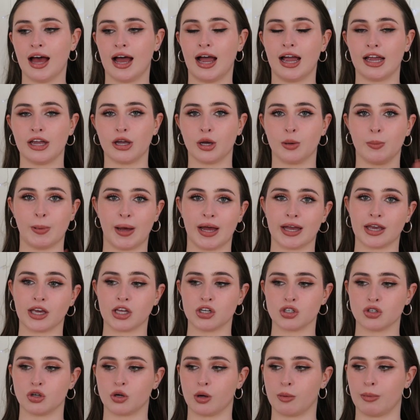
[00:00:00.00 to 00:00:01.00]
I go back
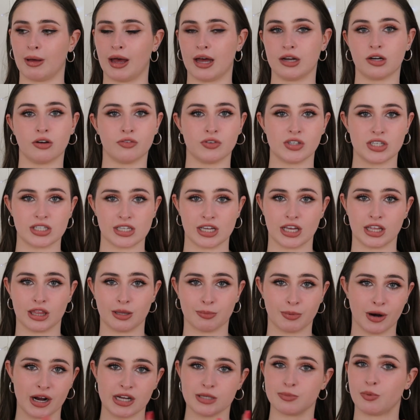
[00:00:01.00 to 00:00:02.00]
and talk about obviously
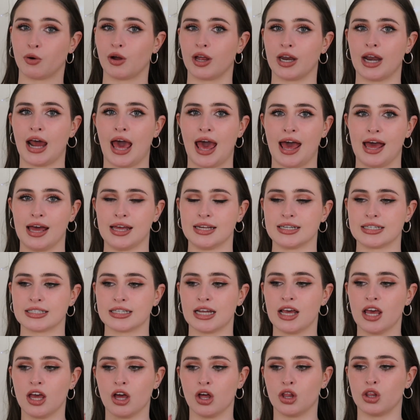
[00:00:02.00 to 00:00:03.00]
the price point
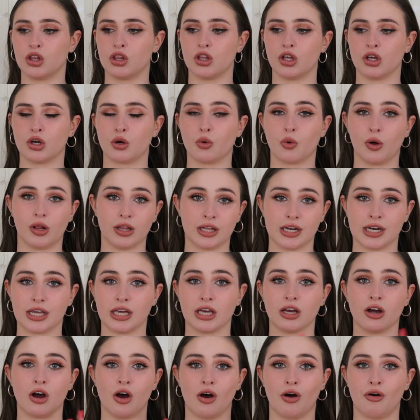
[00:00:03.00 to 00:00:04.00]
and the
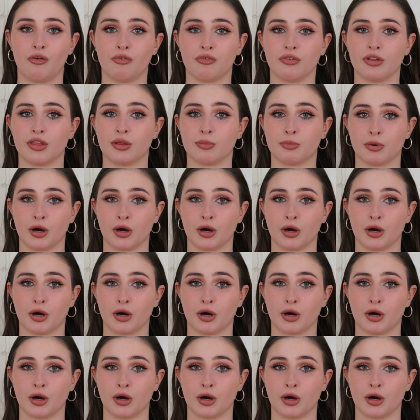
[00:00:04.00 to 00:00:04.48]
quality of the